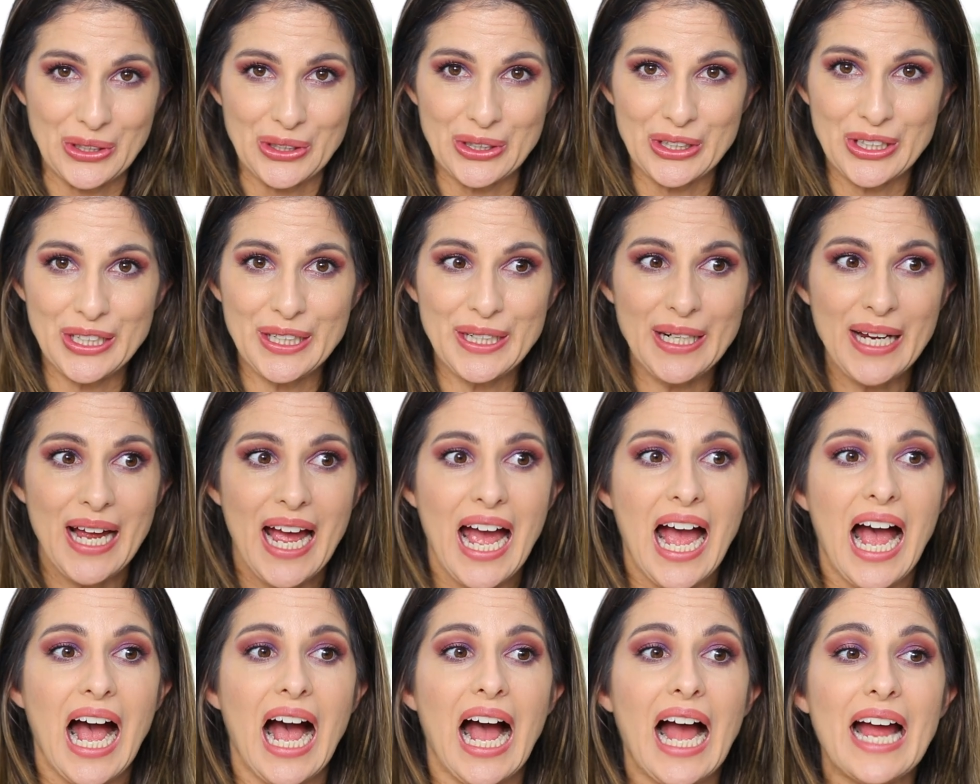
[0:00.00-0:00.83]
good,
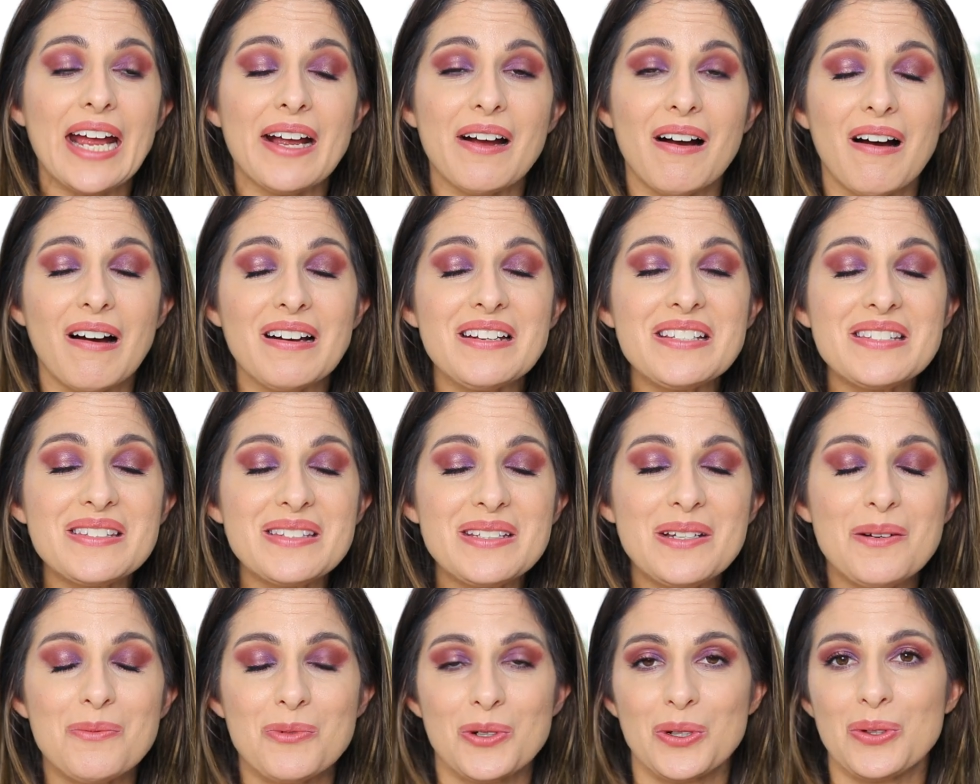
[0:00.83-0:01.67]
I
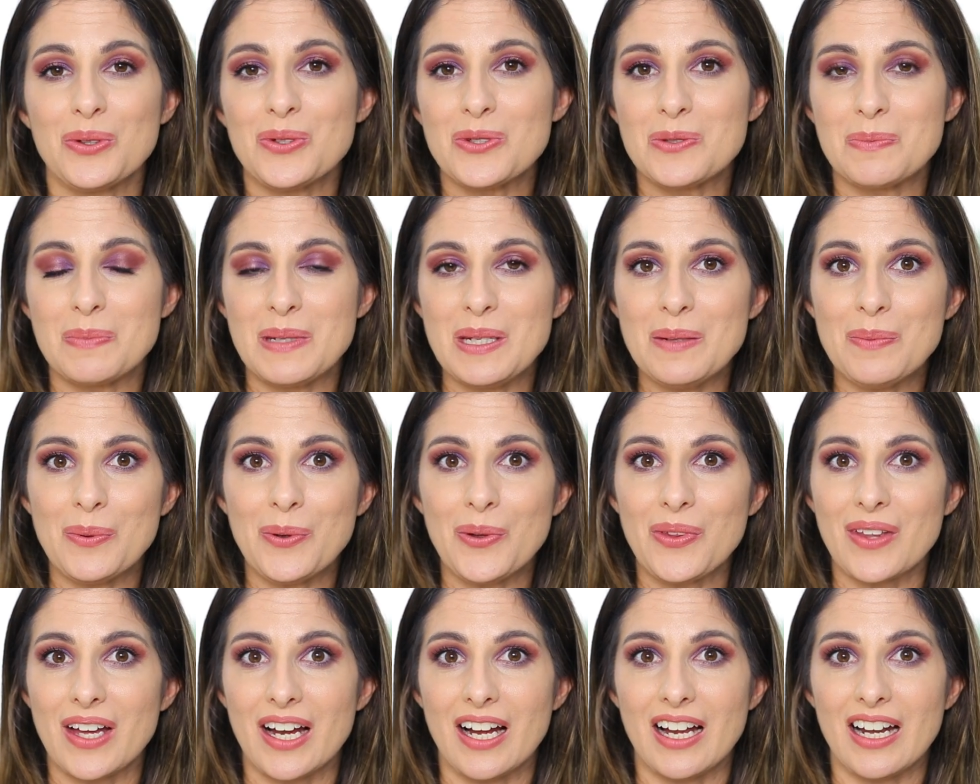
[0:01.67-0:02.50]
honestly am one of those
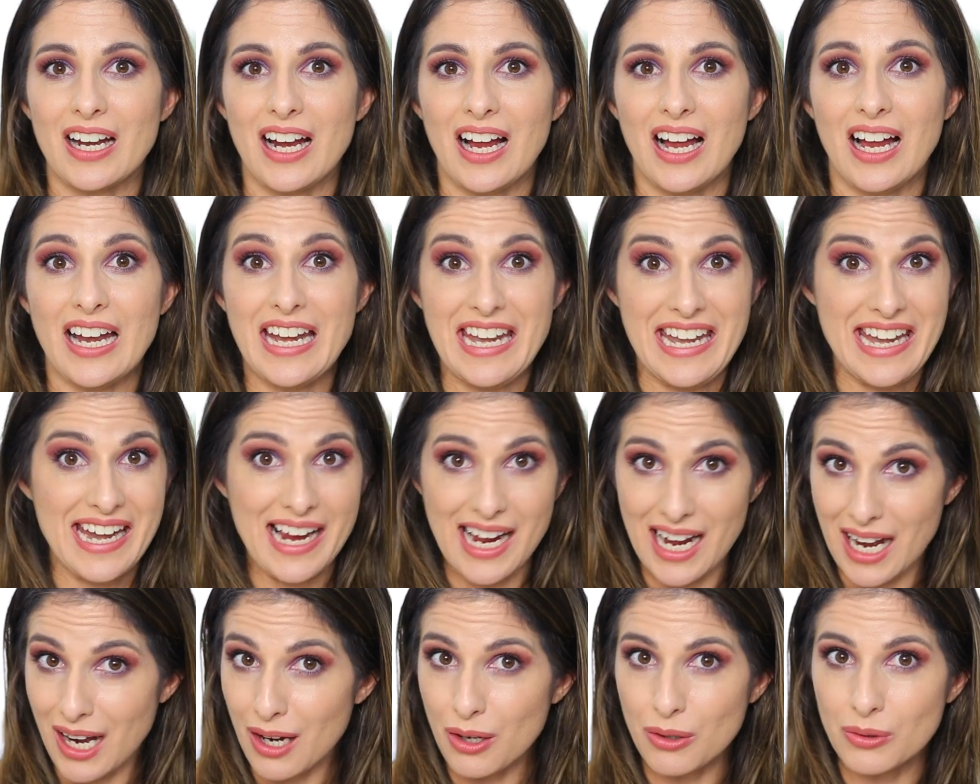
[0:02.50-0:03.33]
people that
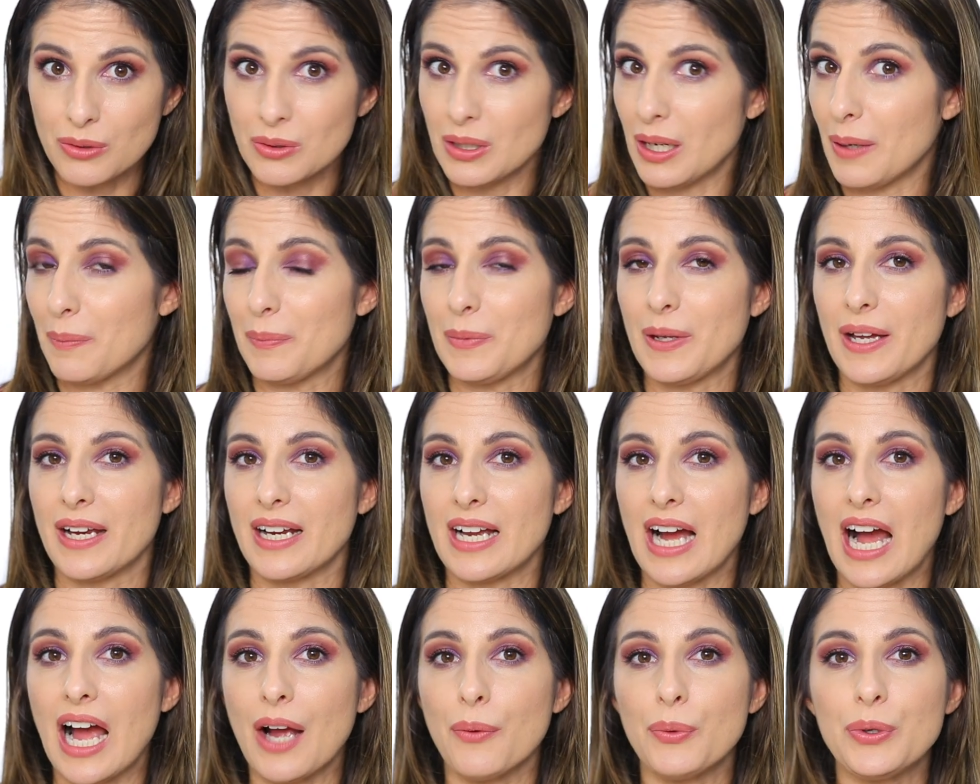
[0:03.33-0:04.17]
now I'm
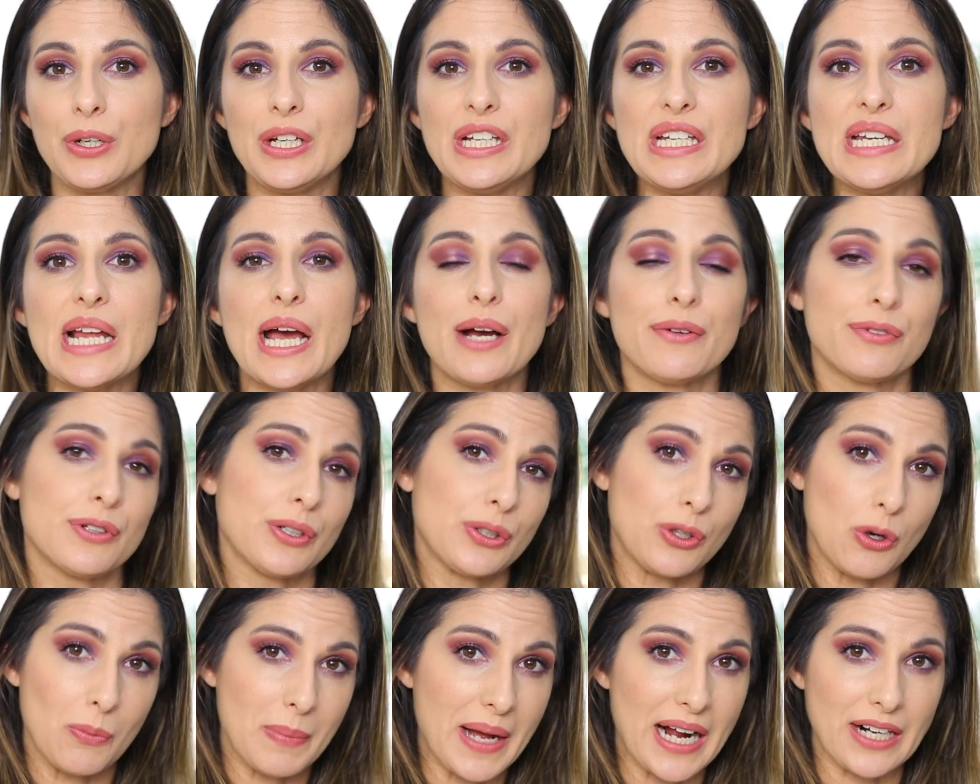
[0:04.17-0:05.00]
like, I would never
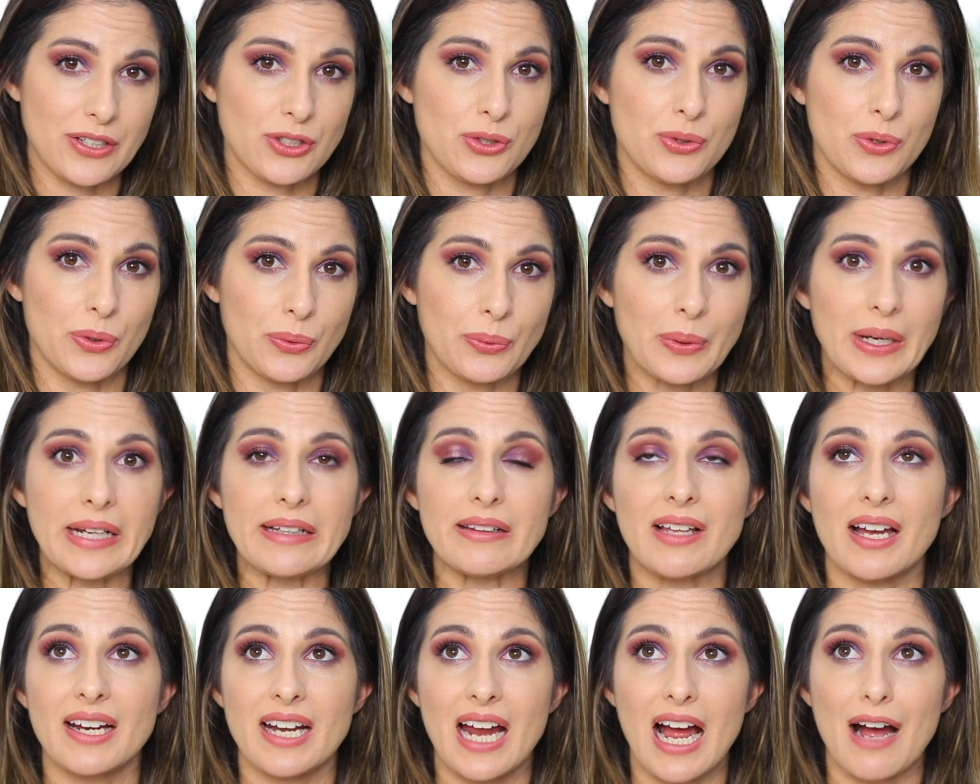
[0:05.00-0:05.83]
go back to a ring
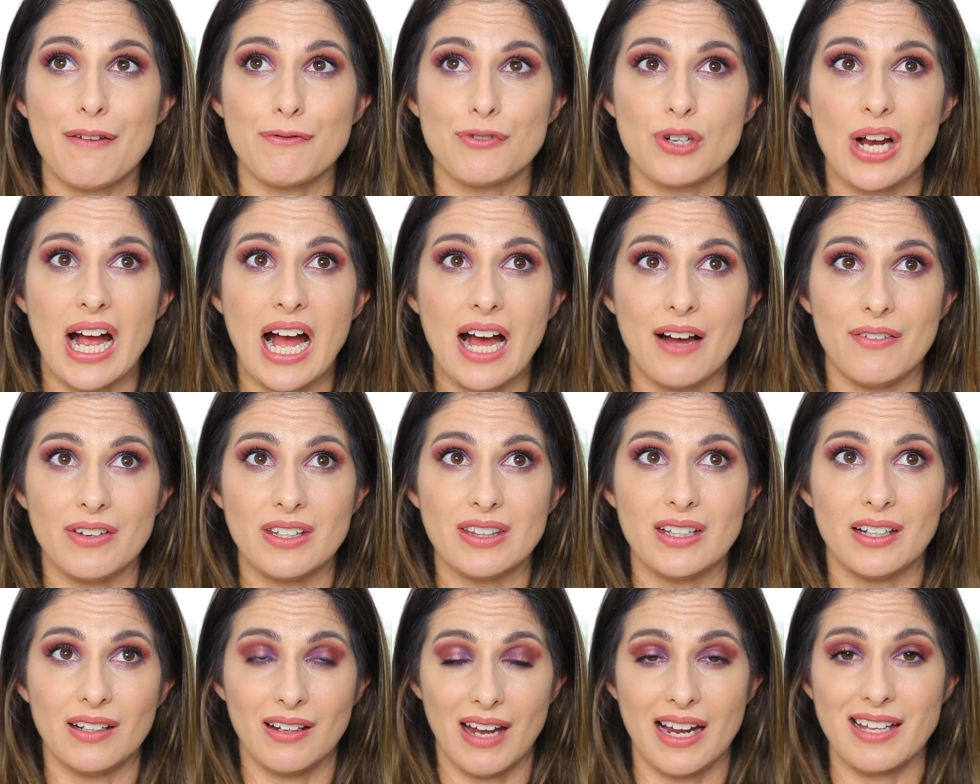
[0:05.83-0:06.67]
light after
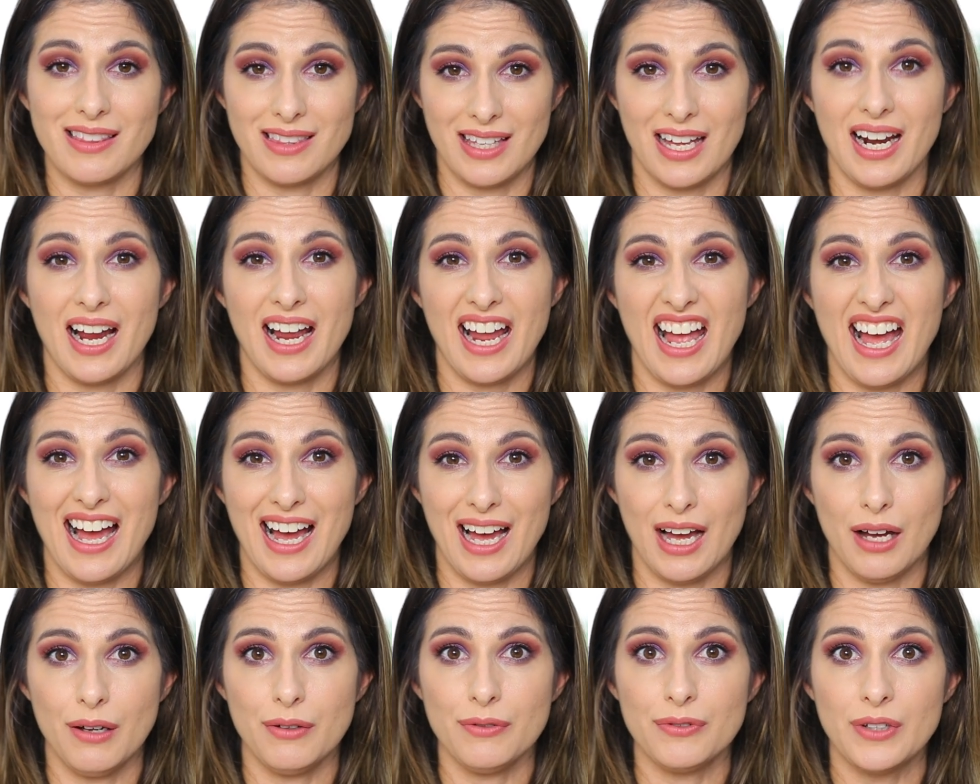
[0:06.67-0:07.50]
having the light that I
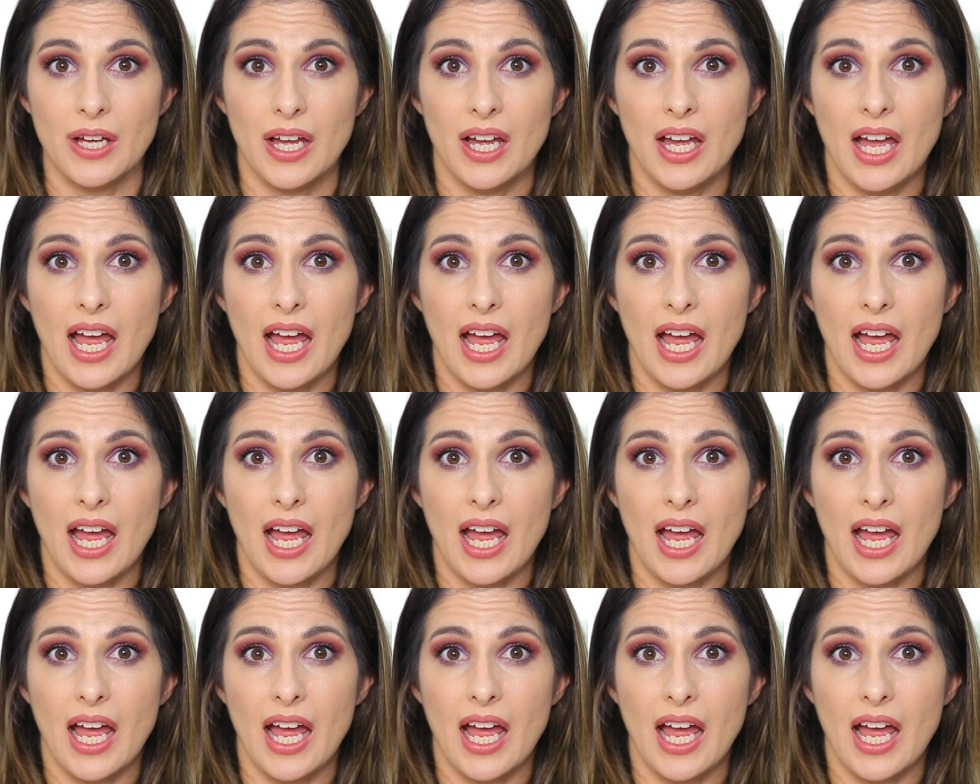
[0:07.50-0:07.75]
have.